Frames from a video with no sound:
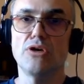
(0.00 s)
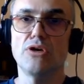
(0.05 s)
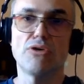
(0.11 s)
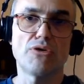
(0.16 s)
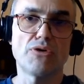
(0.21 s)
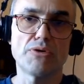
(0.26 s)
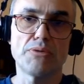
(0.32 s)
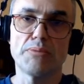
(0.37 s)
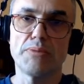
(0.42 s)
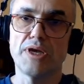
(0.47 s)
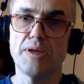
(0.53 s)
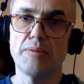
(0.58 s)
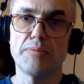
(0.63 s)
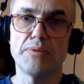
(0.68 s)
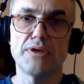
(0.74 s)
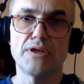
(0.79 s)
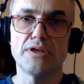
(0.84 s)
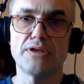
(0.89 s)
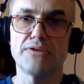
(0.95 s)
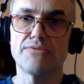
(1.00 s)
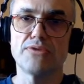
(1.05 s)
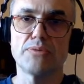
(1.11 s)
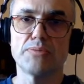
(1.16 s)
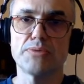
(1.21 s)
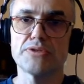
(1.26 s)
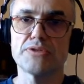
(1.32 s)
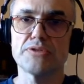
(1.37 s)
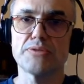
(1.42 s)
or maybe
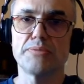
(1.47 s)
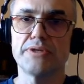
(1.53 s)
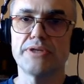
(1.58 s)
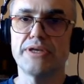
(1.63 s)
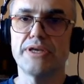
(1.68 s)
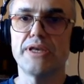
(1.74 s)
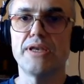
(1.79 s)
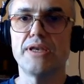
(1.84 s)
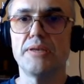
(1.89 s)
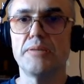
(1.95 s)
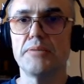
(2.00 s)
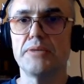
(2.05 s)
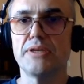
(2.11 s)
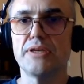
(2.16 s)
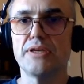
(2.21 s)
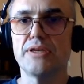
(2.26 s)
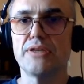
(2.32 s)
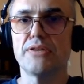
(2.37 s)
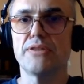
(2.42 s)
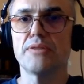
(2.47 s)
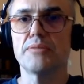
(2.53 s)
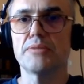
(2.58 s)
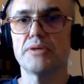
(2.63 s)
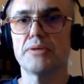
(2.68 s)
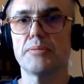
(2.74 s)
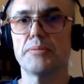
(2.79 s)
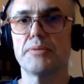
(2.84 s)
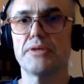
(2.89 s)
even possibly eliminate
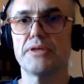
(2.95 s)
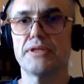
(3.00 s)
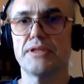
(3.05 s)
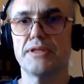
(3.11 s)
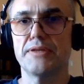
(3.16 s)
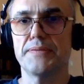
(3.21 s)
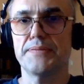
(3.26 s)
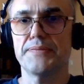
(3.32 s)
them completely.